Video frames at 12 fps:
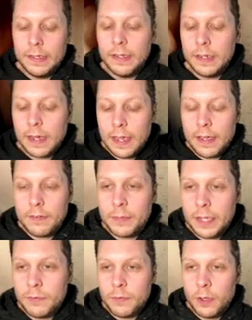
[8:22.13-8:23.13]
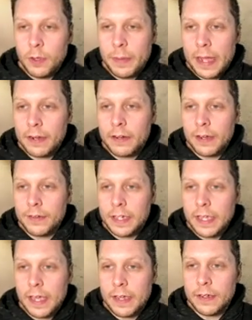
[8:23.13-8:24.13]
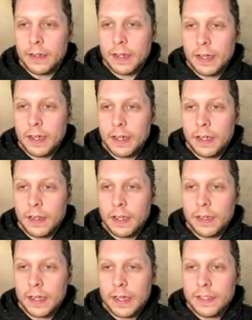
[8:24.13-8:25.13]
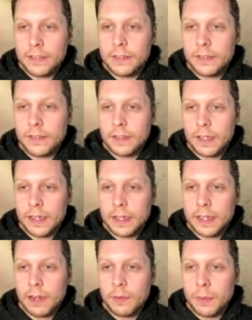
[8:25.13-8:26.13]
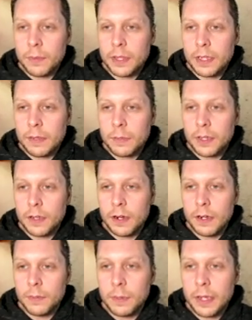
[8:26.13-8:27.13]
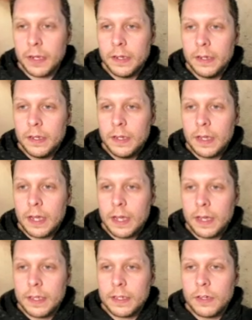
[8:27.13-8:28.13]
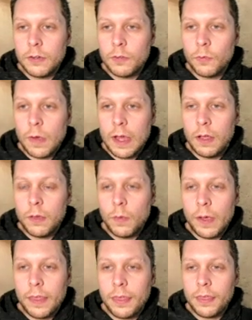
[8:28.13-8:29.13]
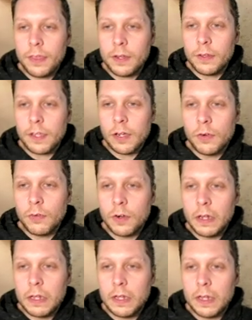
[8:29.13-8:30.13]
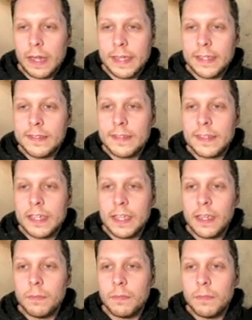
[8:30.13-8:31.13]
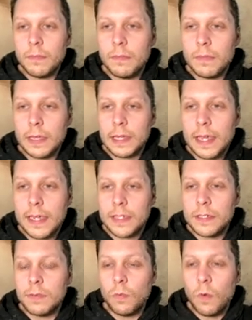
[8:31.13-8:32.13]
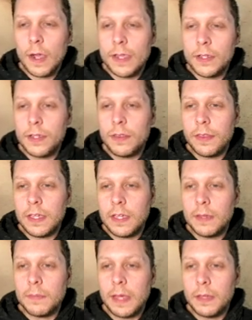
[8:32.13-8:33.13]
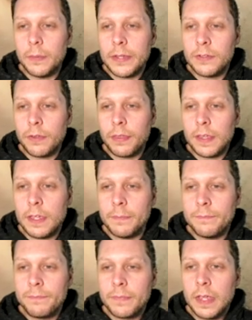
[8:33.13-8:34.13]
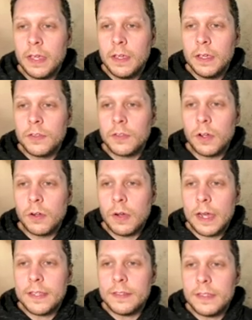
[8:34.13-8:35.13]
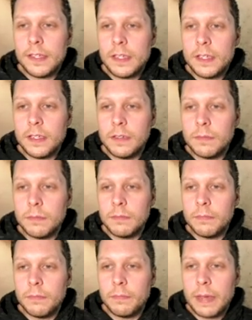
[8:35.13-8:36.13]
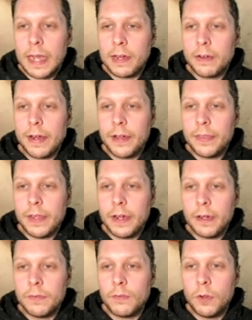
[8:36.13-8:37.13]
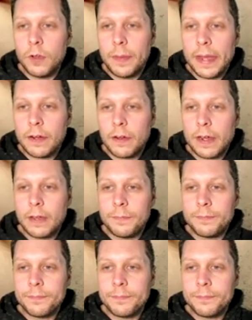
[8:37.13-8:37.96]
I have my foil background again, an ice, I can't remember the name of the card, but it goes well with, the overall ice theme, light white theme, elemental theme. So icy background there, foil background.